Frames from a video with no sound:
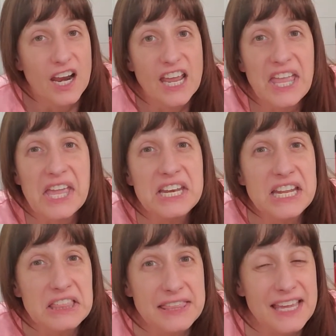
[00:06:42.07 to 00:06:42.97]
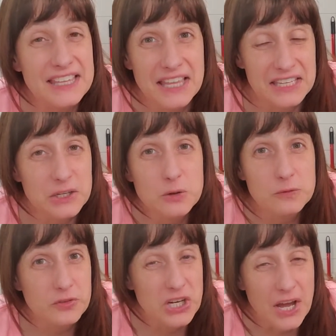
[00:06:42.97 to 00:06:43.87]
Anything that
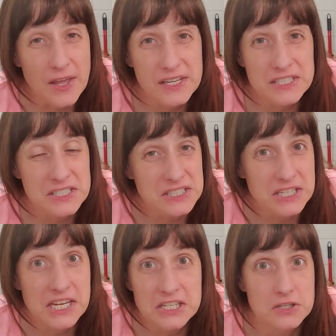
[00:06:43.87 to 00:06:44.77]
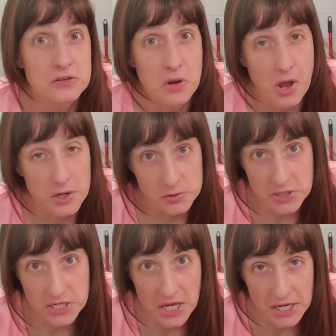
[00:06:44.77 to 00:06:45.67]
you've done to get your laundry
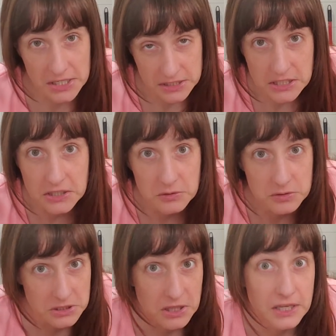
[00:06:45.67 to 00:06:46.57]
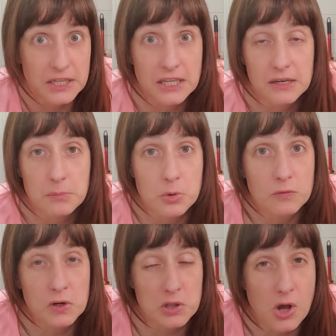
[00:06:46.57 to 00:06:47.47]
done, you know, to like get it
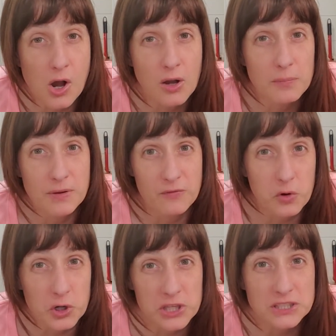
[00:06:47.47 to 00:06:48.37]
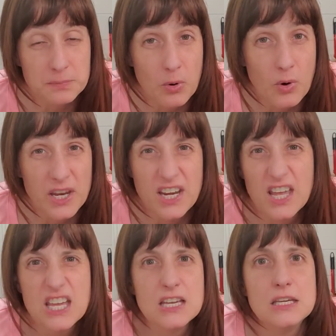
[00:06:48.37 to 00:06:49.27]
moving along before this point
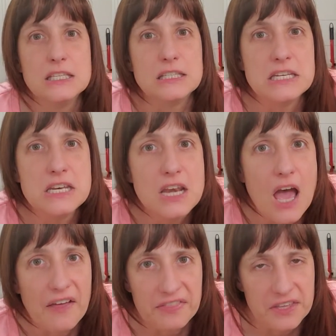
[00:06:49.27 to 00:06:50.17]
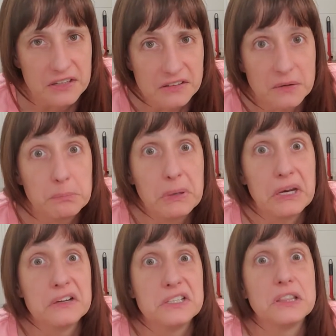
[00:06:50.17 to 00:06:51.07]
is nothing
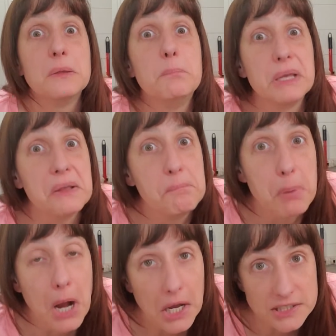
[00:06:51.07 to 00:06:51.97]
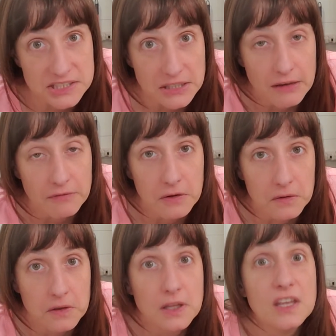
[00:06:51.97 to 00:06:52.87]
compared to the big boss level.
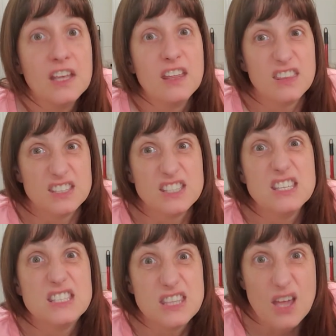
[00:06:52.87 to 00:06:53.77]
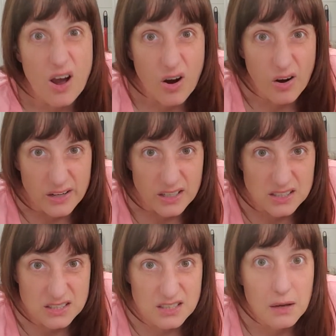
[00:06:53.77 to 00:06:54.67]
This is the
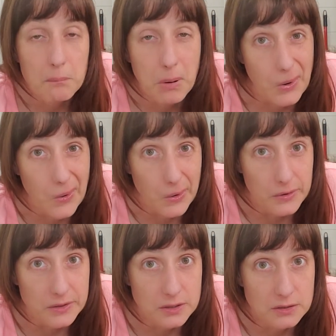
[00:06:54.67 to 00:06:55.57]
hardest part.